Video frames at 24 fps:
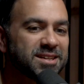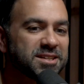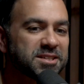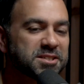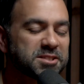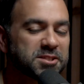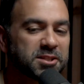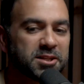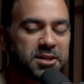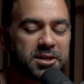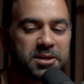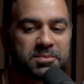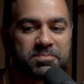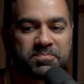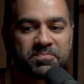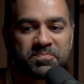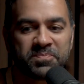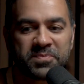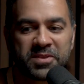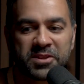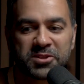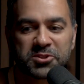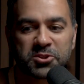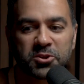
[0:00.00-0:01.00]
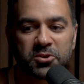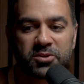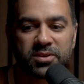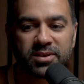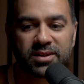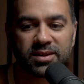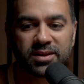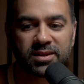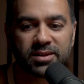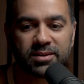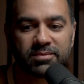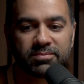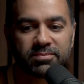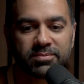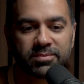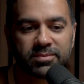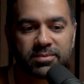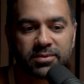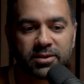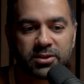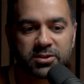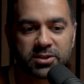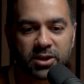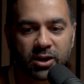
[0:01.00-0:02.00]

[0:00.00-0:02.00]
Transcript: Islam, so the there's